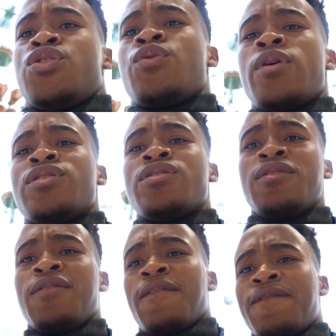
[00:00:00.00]

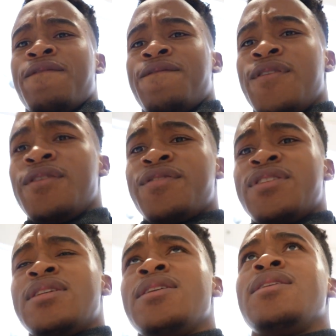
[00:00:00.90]

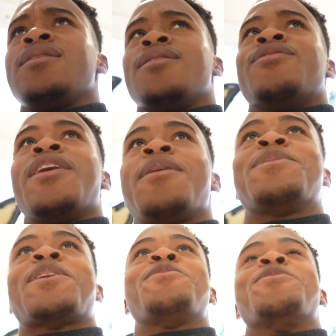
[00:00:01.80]
250 grams,
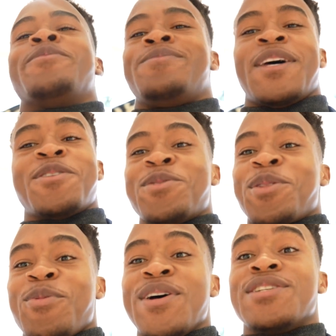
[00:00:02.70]
I don't know
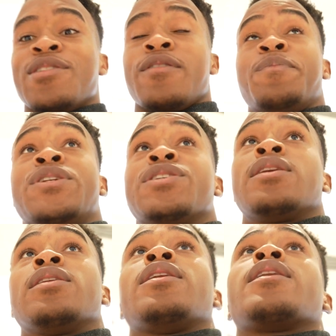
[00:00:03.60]
the weighting of it, but just get